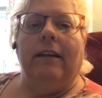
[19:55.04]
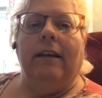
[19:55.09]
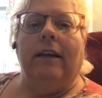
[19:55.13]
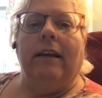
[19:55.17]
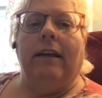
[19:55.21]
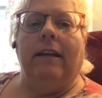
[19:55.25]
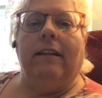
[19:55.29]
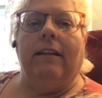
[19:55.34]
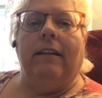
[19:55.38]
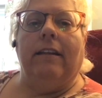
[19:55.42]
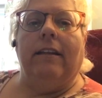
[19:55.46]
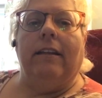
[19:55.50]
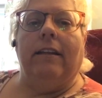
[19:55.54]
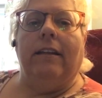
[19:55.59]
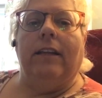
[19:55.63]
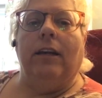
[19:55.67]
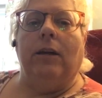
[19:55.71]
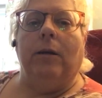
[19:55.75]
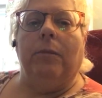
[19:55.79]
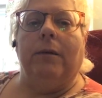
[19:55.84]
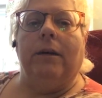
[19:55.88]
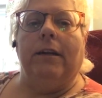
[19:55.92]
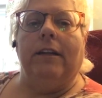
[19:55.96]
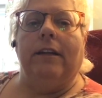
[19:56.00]
And
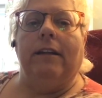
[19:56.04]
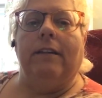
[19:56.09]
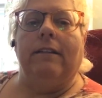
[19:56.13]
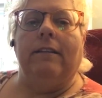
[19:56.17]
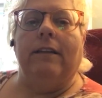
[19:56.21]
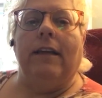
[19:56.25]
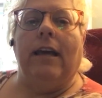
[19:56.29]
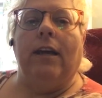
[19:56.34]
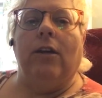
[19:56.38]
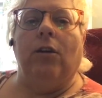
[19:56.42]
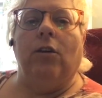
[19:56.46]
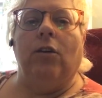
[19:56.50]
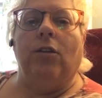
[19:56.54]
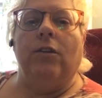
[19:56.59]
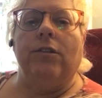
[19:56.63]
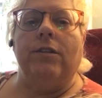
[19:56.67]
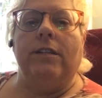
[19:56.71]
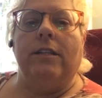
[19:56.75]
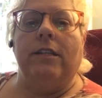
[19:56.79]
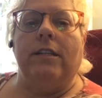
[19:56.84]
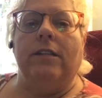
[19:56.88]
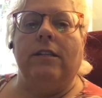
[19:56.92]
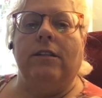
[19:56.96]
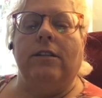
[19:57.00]
they're buddies. And her
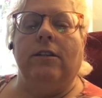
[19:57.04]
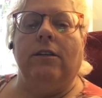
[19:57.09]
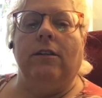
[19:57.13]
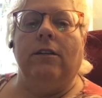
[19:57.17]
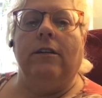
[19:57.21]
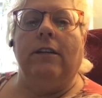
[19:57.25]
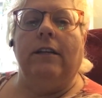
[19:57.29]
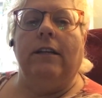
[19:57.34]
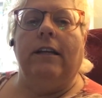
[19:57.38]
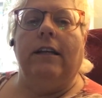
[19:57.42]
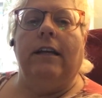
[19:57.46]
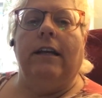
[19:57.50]
sister